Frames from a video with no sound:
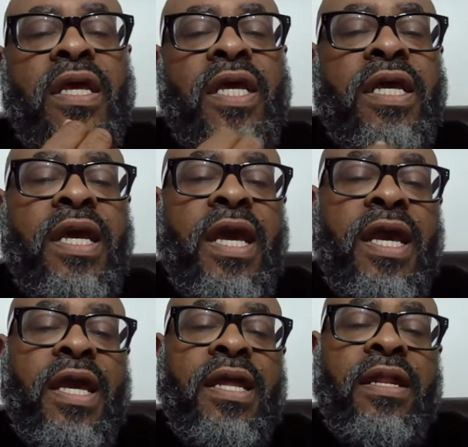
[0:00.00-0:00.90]
he
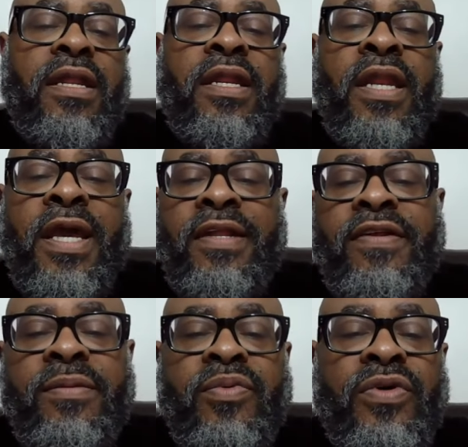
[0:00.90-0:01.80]
had
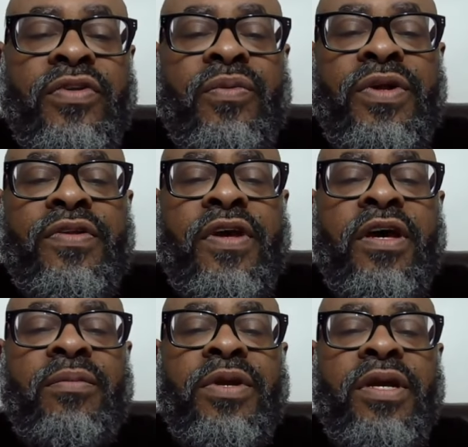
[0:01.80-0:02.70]
19 points at one
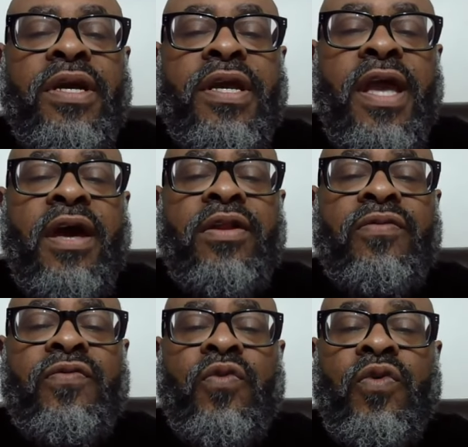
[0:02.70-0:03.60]
time. He
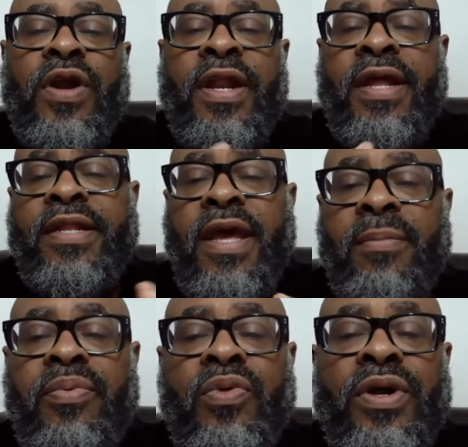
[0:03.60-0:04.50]
accounted for, and at
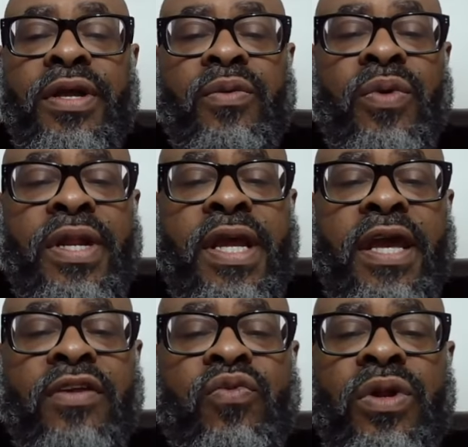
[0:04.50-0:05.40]
that point, when he
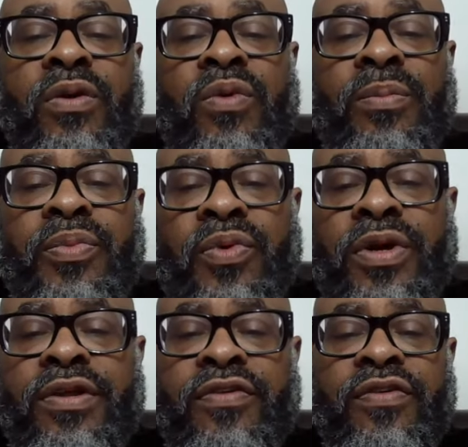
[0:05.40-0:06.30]
had 21
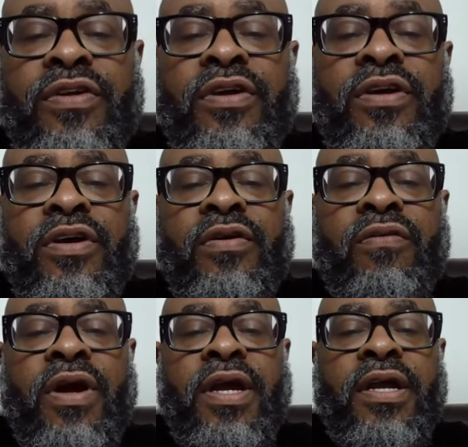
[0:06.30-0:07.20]
points,
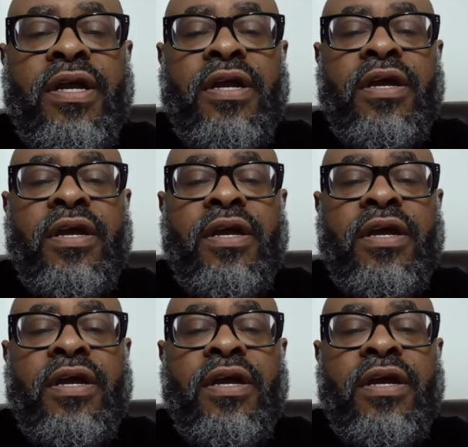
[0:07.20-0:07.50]
right,